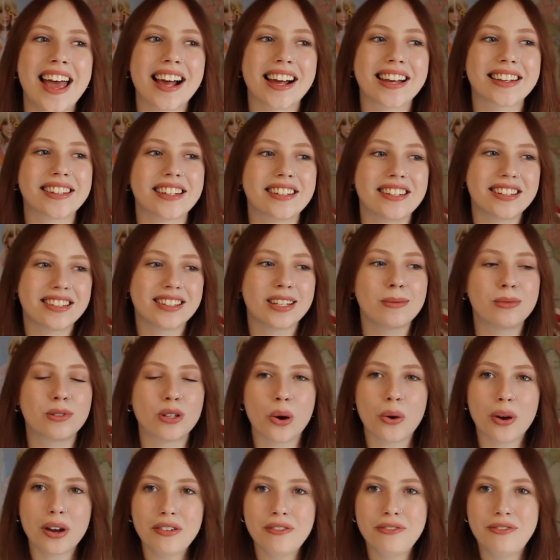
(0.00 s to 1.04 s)
because they just seem
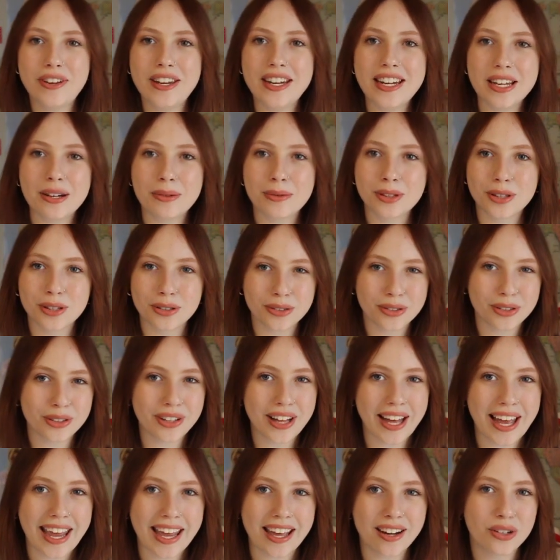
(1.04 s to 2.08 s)
so convenient with their little
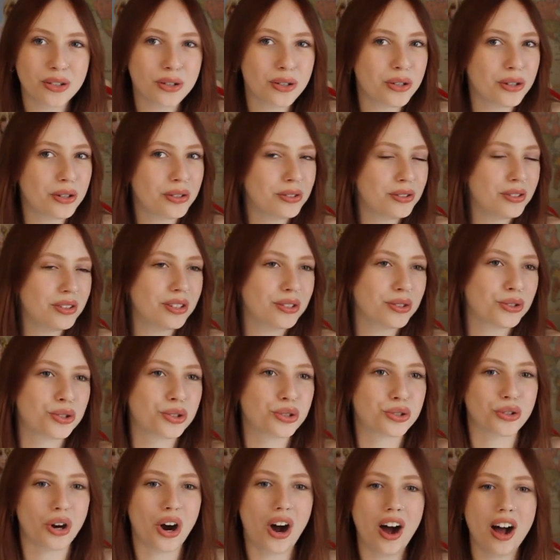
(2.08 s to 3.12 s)
handle and the
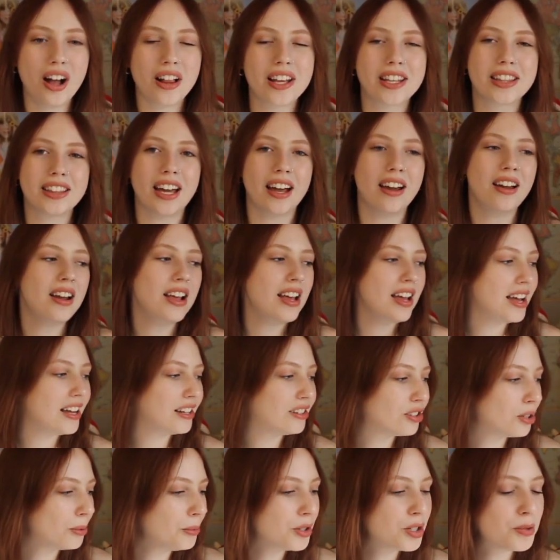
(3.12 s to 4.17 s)
straw like that.
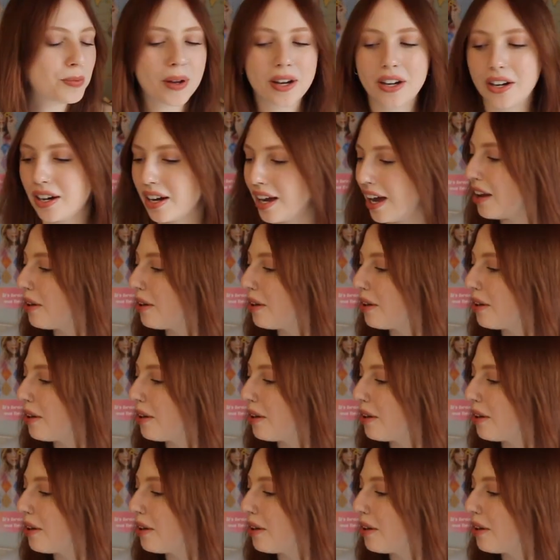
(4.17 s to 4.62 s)
It's so much better.